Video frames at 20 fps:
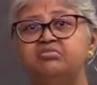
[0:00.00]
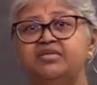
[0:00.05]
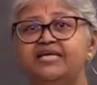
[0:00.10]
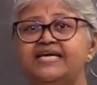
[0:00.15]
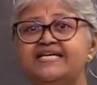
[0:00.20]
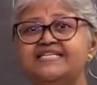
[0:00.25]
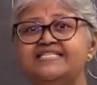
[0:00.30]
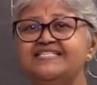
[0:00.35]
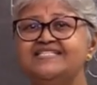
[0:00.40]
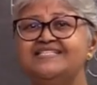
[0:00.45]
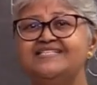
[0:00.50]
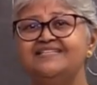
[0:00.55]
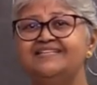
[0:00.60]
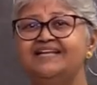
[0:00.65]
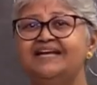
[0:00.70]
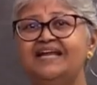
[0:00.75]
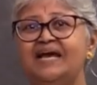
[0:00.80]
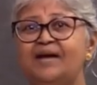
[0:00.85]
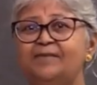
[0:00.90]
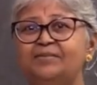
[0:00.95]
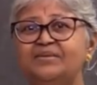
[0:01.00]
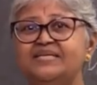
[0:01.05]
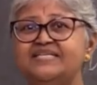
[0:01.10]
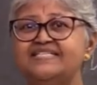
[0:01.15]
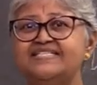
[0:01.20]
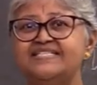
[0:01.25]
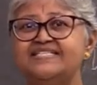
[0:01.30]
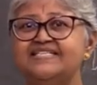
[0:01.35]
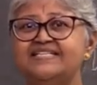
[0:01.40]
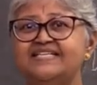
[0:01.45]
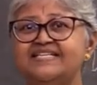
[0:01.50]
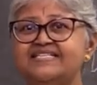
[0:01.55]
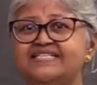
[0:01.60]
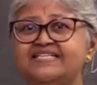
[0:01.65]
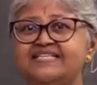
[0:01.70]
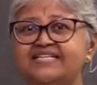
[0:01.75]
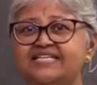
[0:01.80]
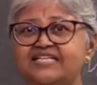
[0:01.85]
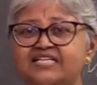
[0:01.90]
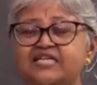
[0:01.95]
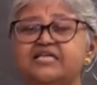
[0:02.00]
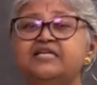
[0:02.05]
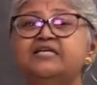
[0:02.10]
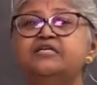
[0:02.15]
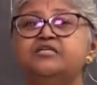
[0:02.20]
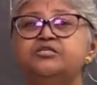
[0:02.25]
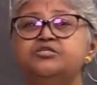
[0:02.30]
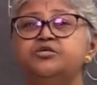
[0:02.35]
Yes, that happens, isn't it?